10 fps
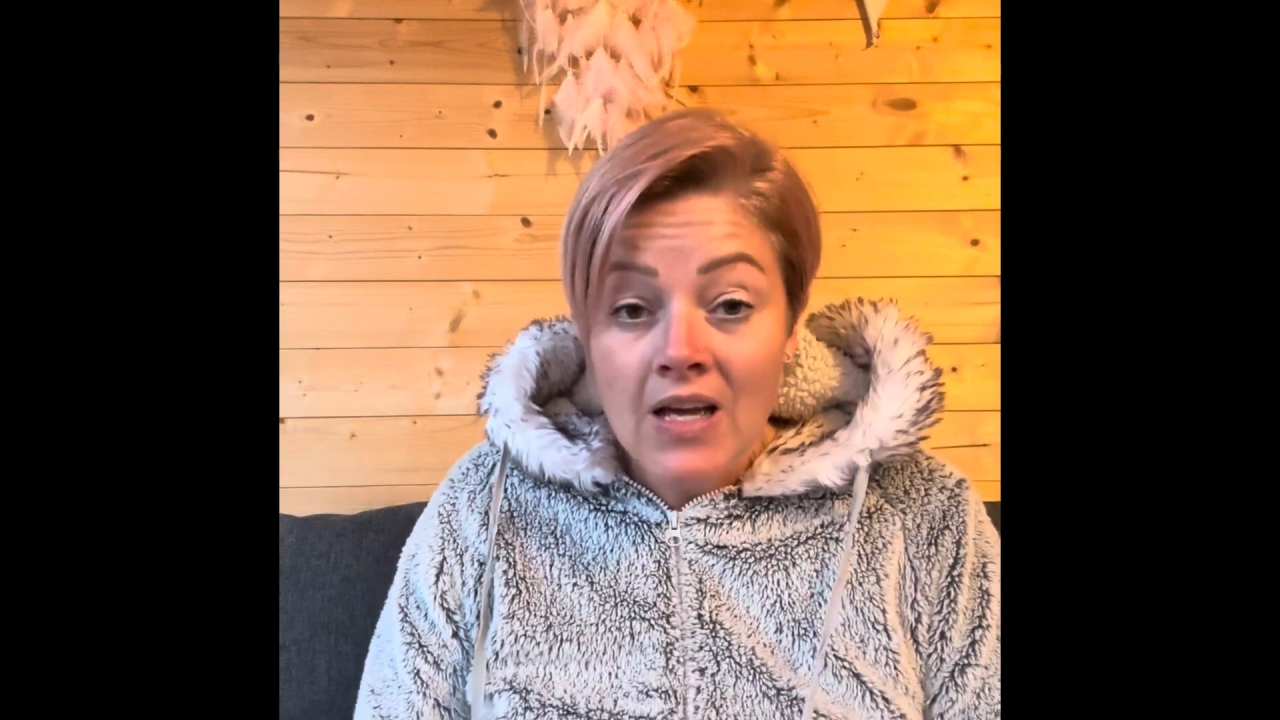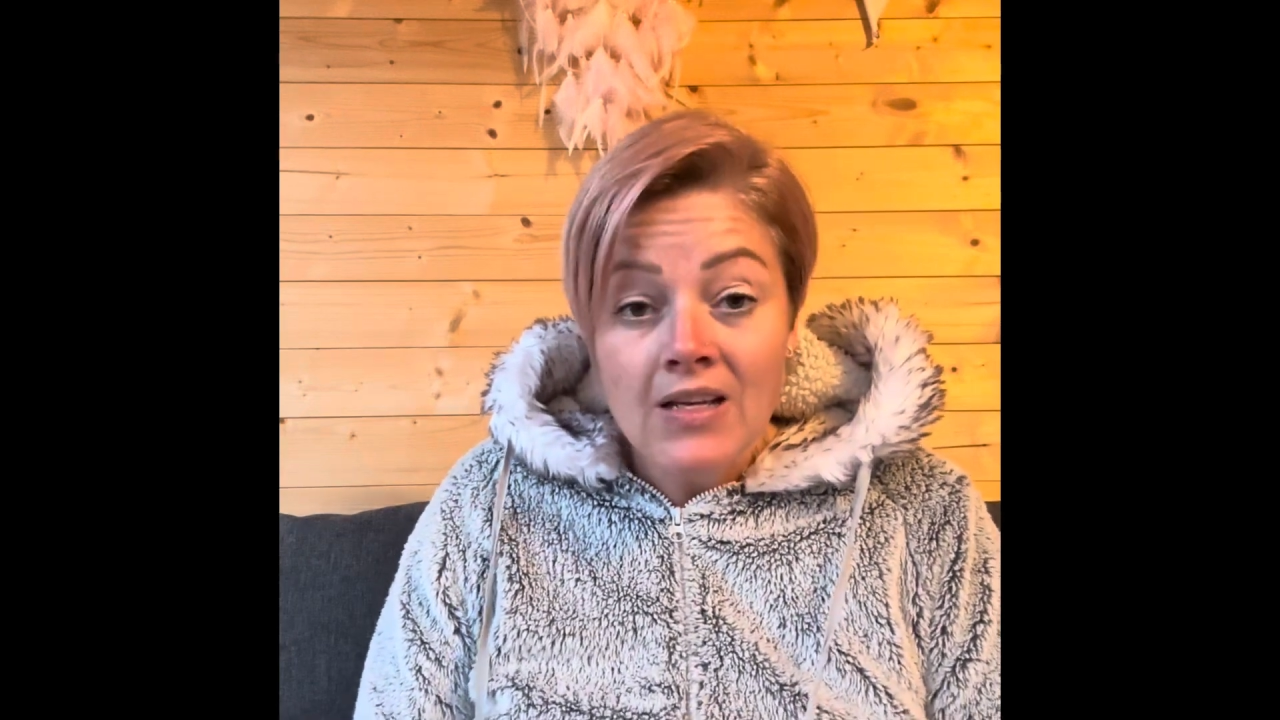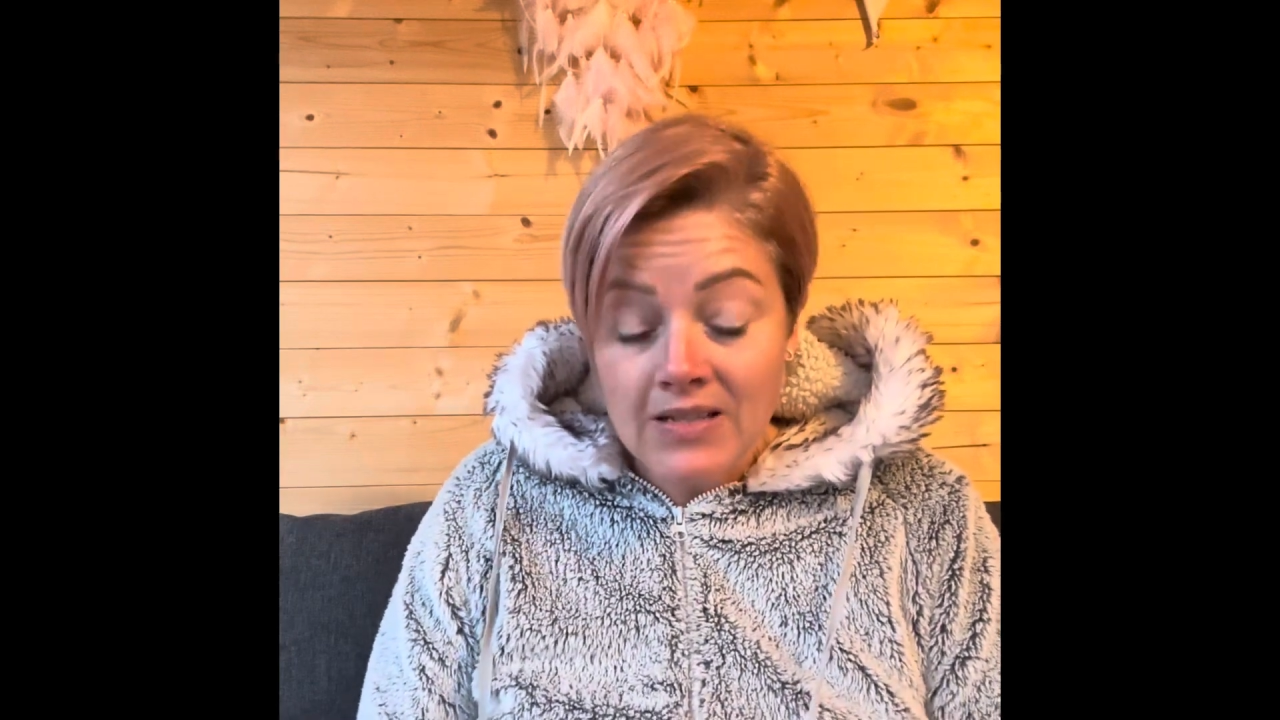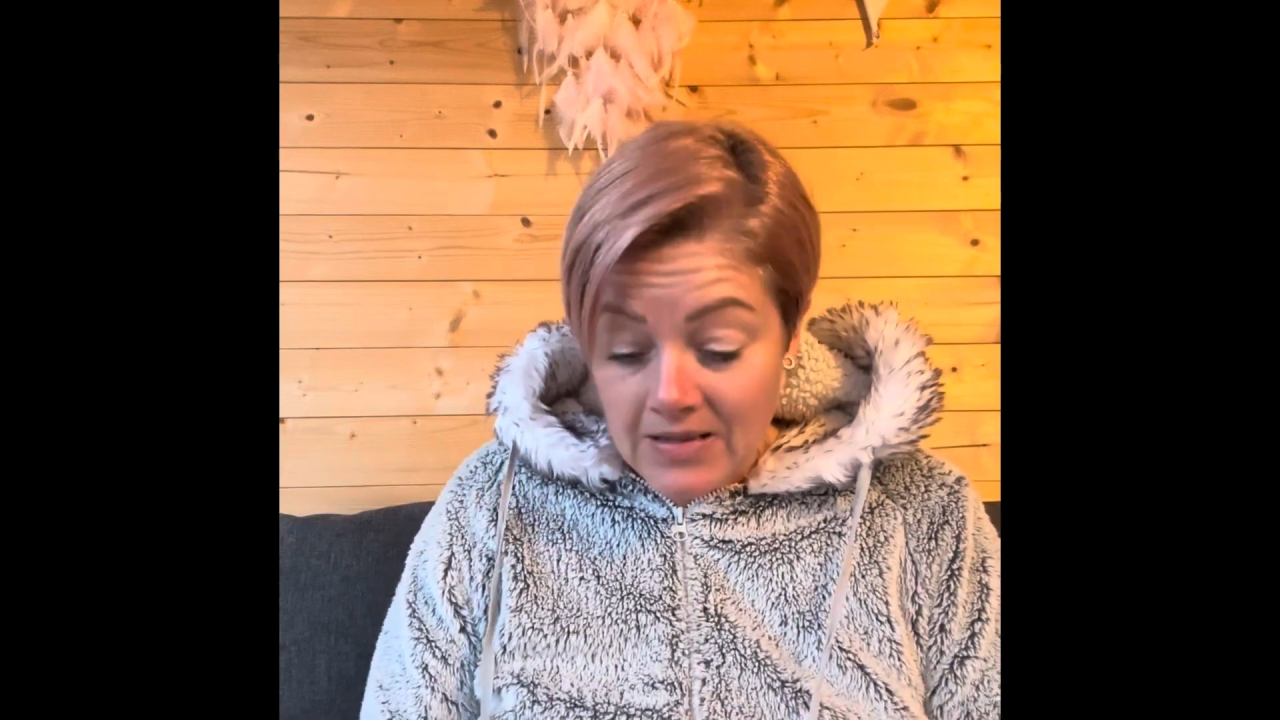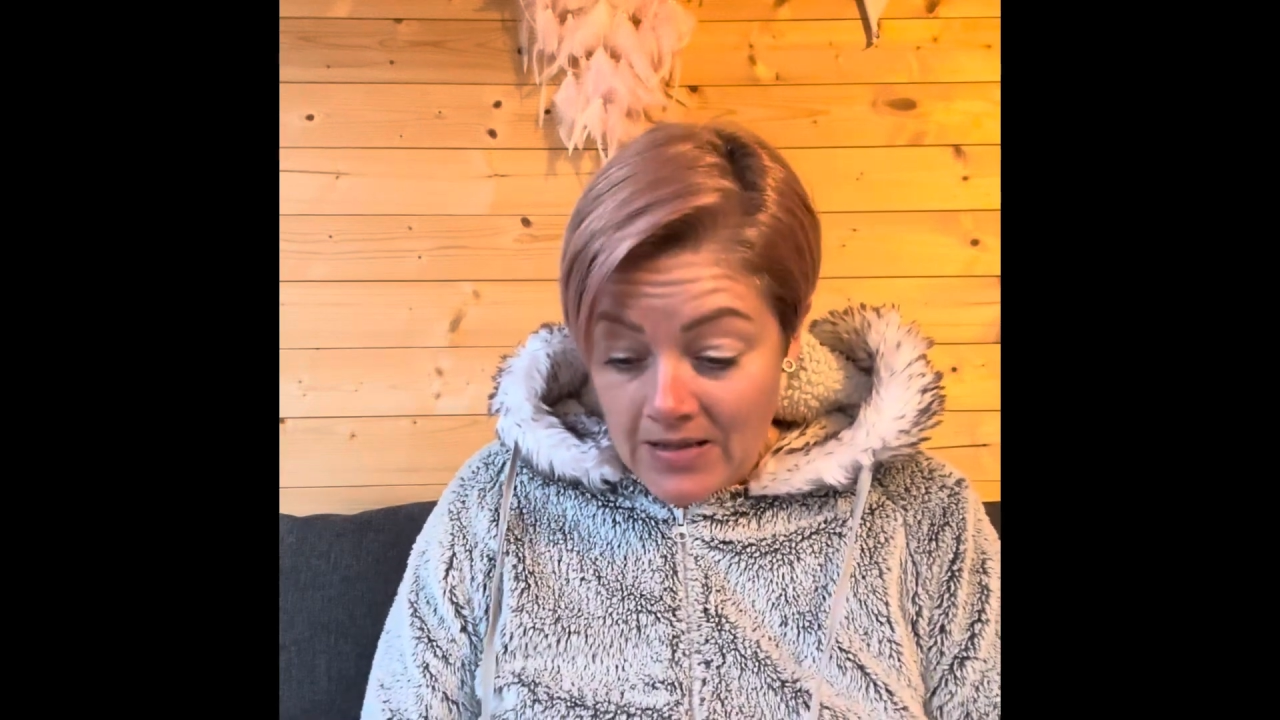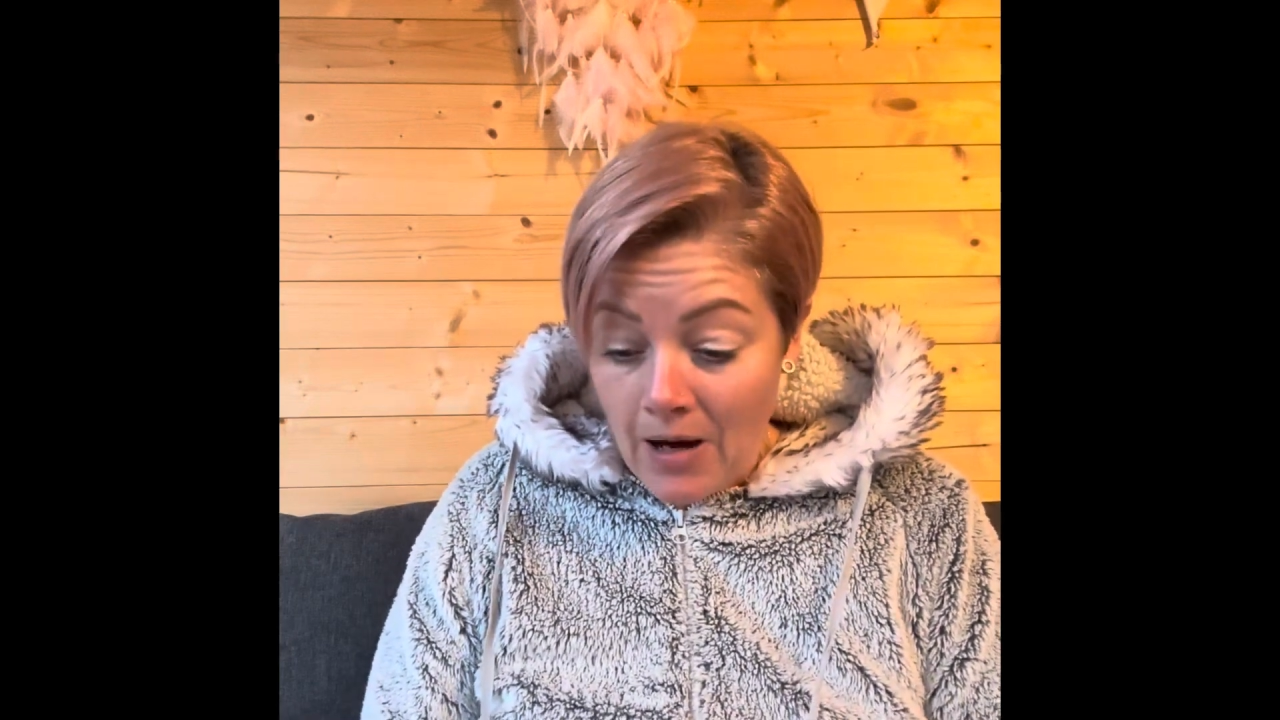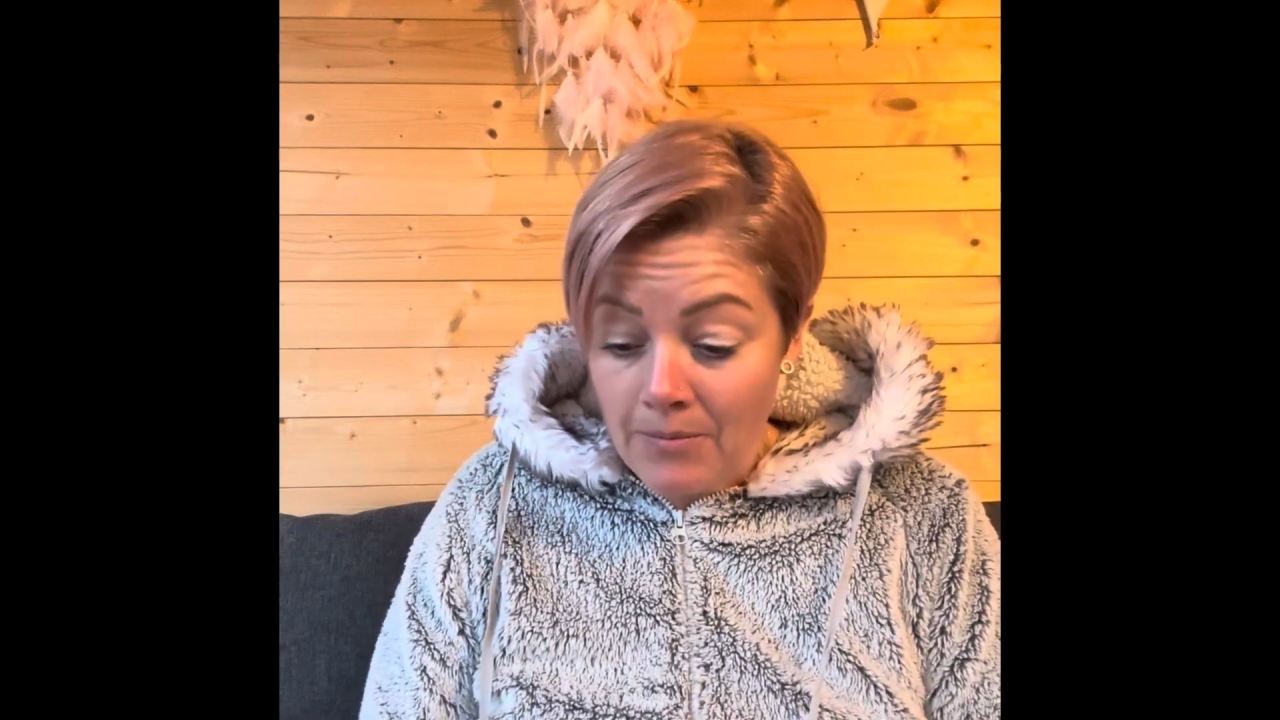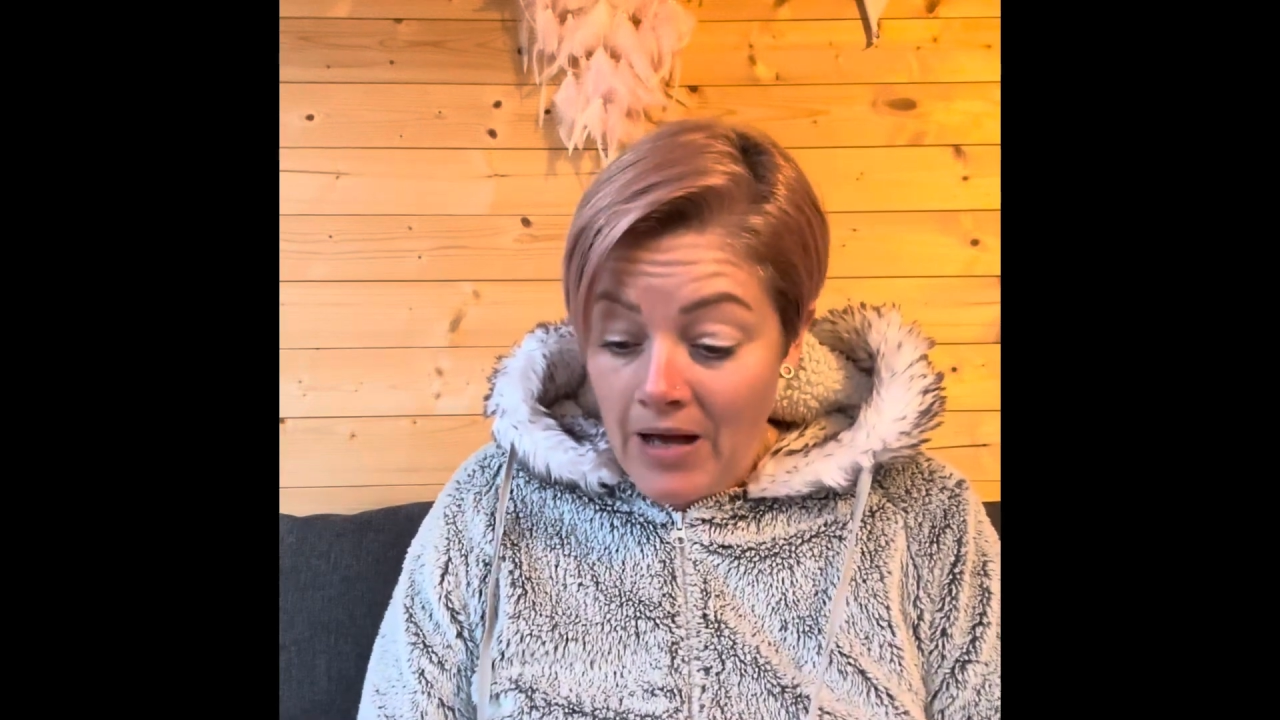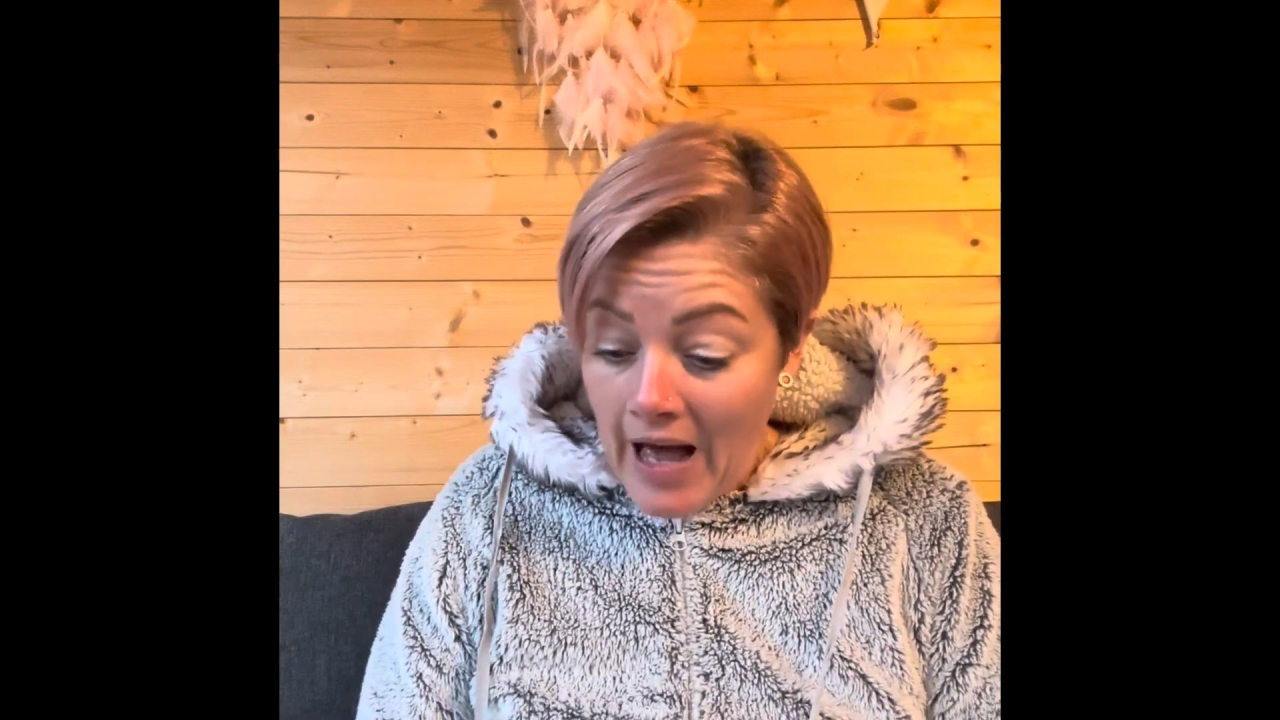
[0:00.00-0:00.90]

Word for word: some